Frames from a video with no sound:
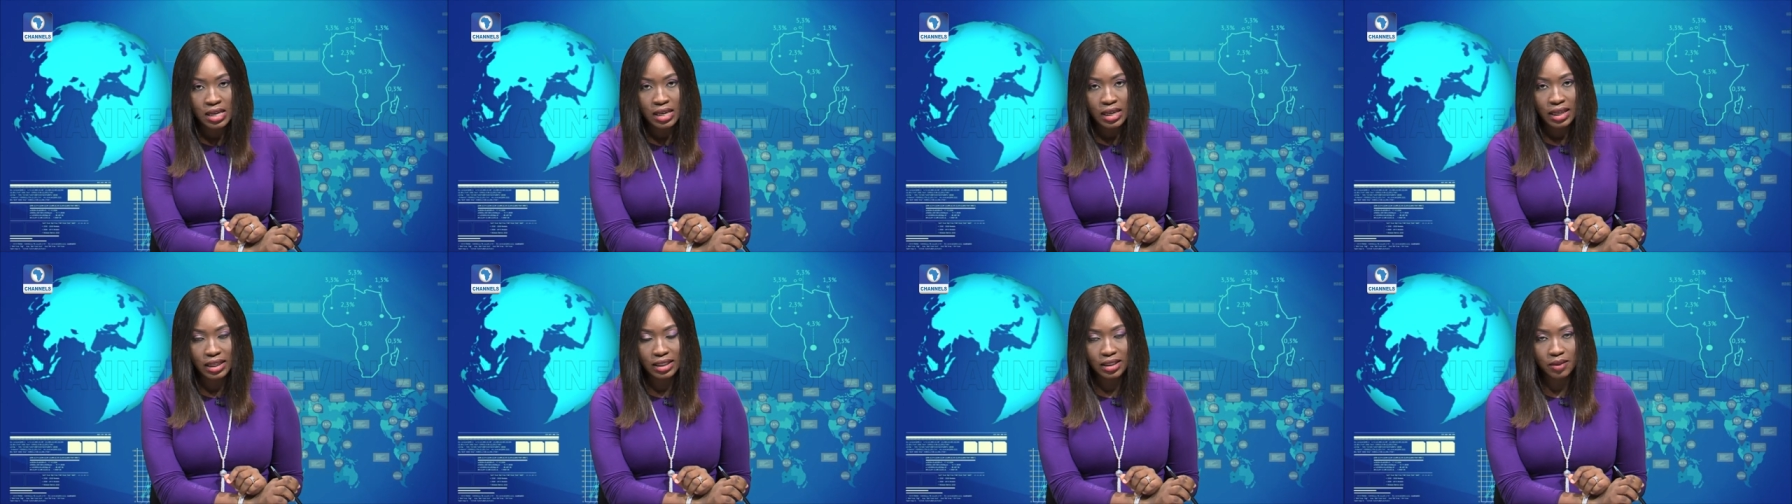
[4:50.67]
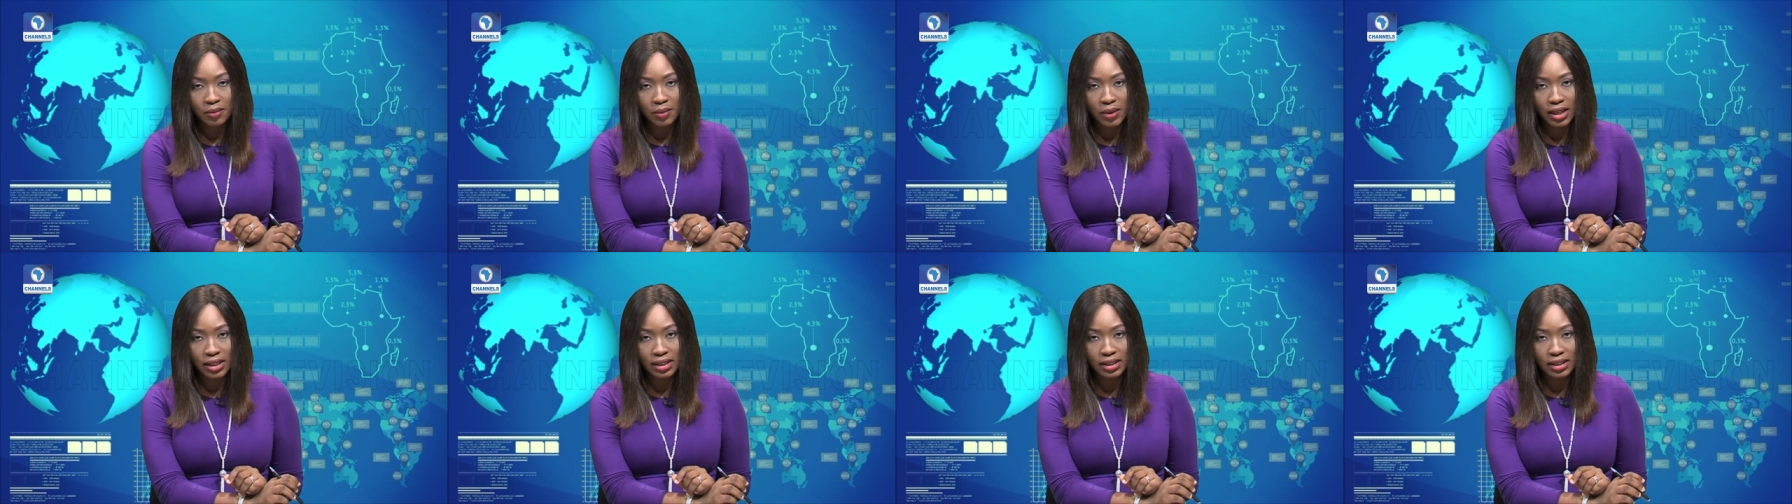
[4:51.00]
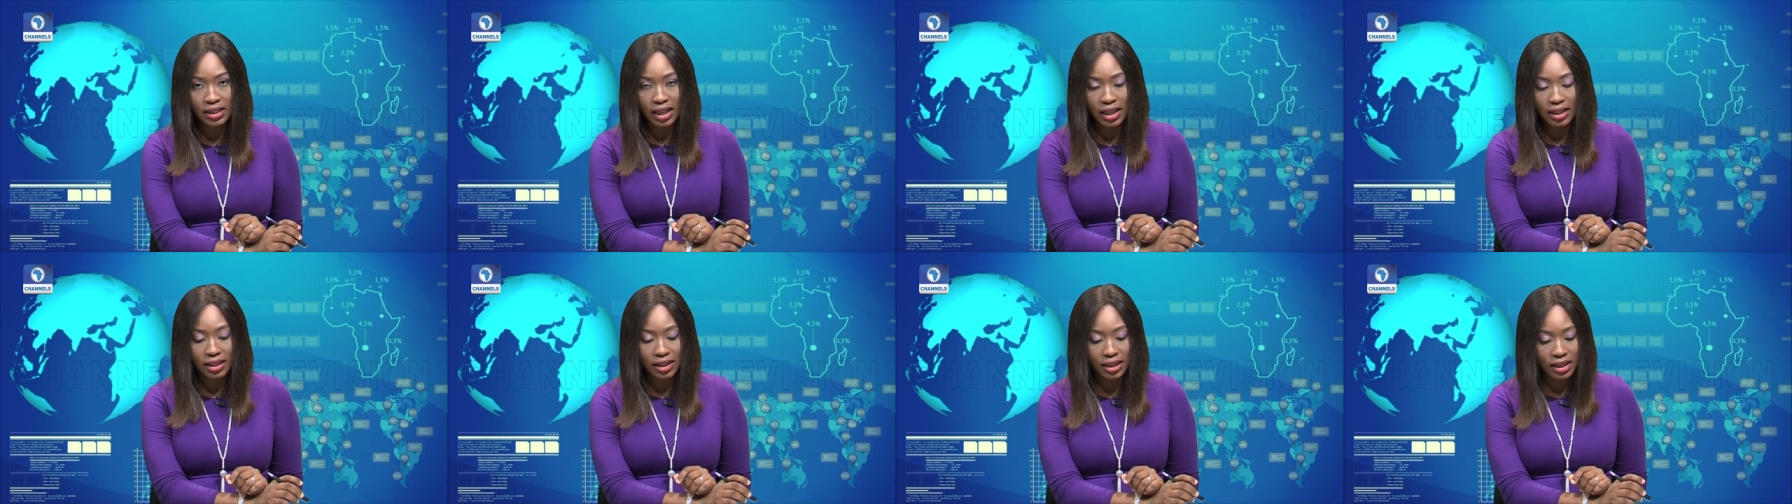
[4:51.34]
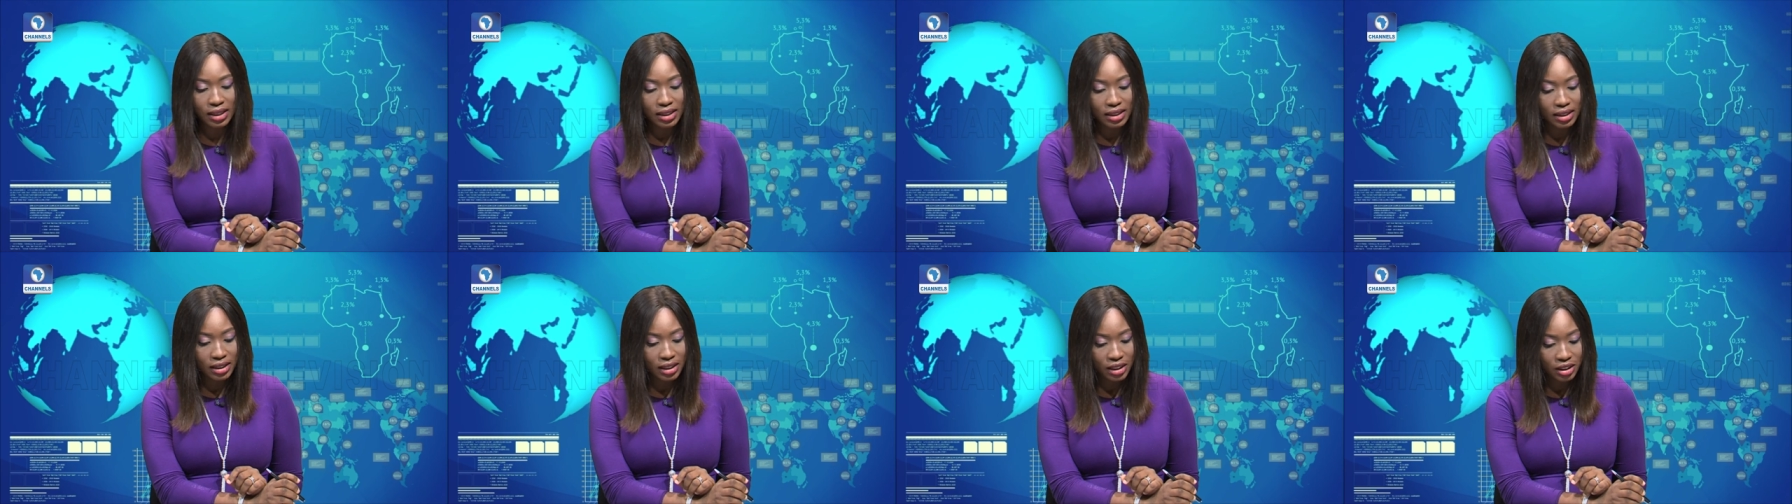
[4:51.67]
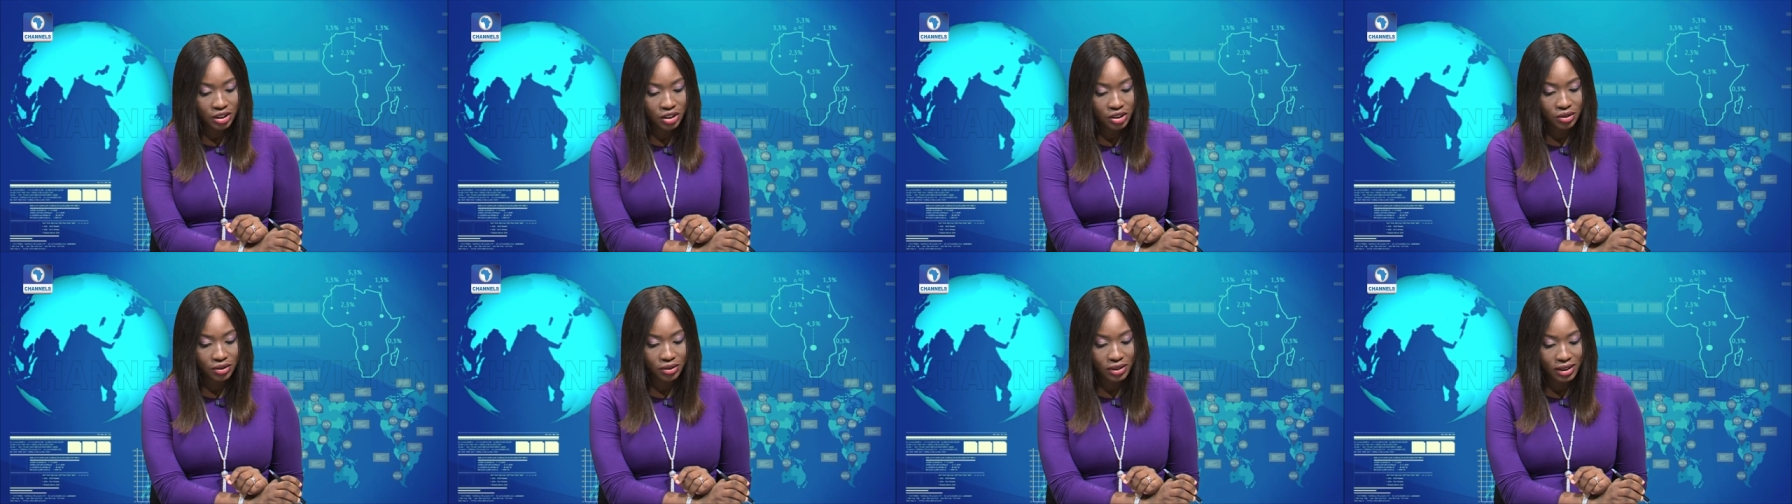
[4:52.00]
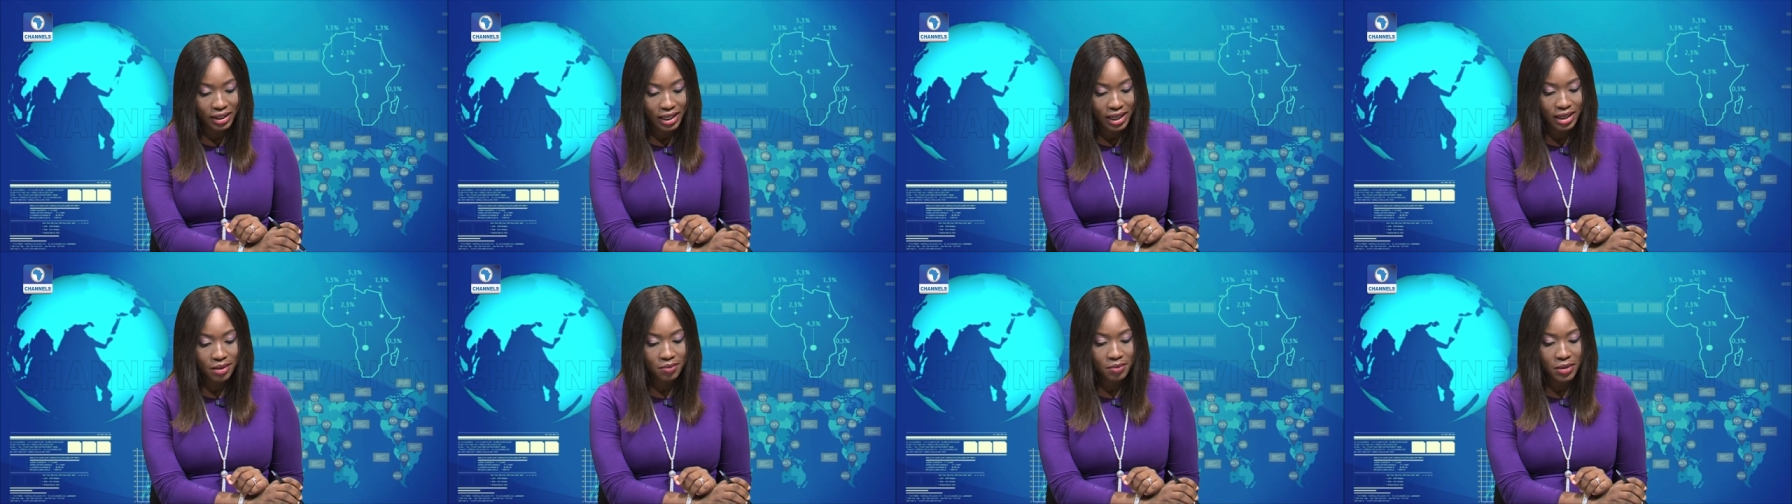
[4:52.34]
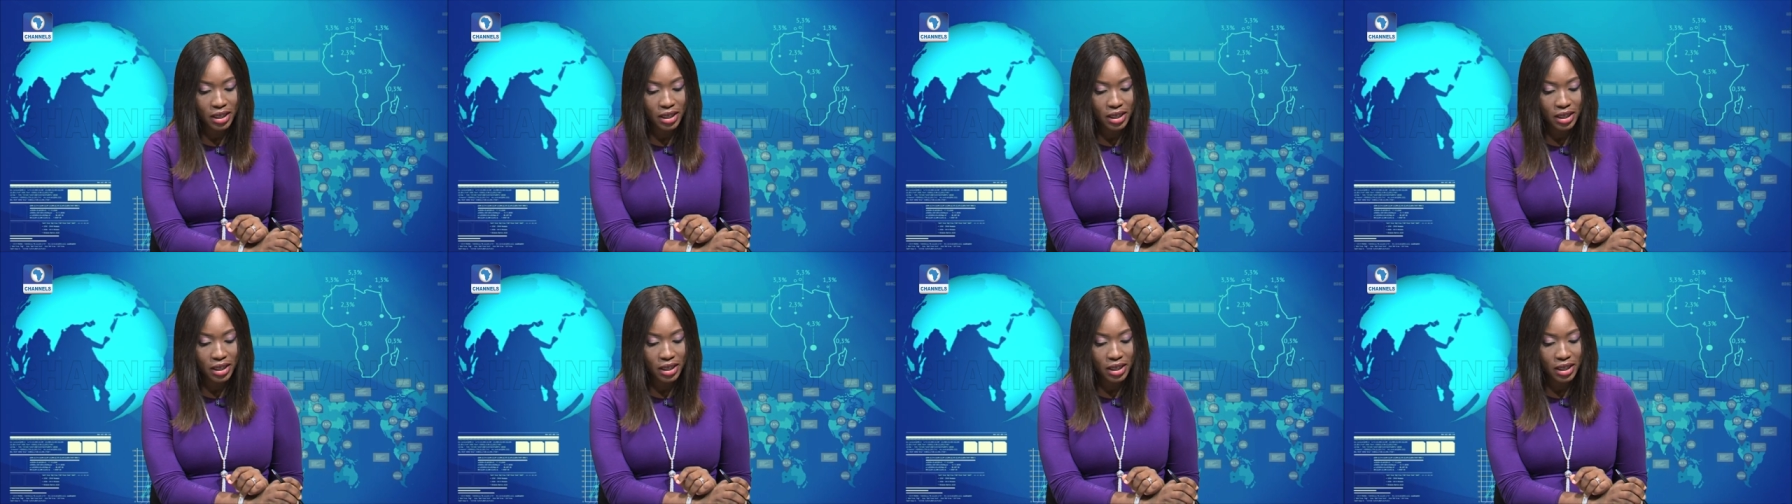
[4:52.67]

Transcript: explains that the initial 10